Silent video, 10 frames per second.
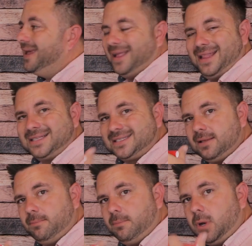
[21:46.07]
and that's the
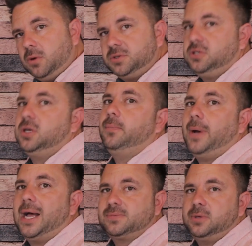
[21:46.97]
most you could
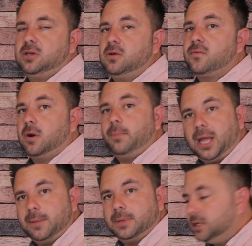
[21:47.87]
possibly do for a
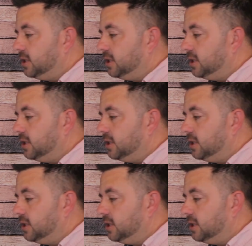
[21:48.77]
payment.